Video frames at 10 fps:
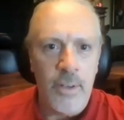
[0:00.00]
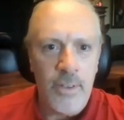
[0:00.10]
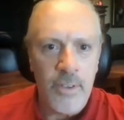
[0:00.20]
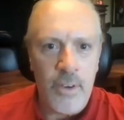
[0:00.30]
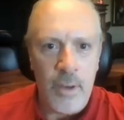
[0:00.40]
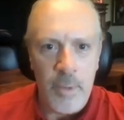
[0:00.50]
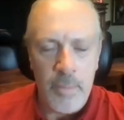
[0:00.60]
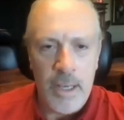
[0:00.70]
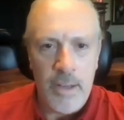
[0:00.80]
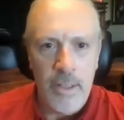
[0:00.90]
screaming
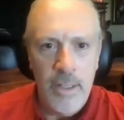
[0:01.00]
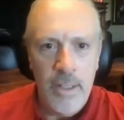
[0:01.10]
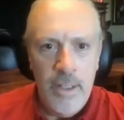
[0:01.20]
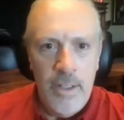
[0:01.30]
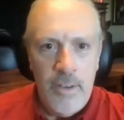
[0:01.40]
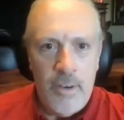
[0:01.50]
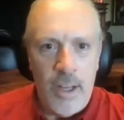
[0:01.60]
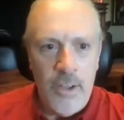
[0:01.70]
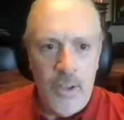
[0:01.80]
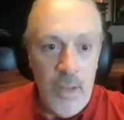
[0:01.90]
about, right?
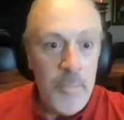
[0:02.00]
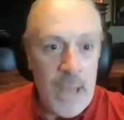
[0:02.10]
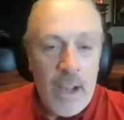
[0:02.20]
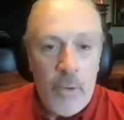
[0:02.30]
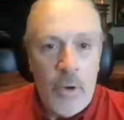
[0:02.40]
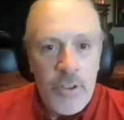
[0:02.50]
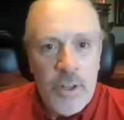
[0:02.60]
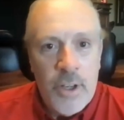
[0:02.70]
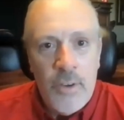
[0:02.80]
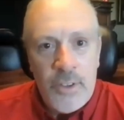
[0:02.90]
Your impact quotient
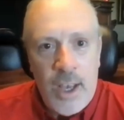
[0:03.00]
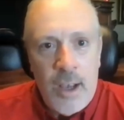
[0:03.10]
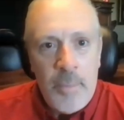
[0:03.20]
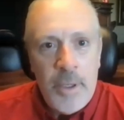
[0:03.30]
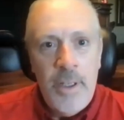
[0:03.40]
goes up.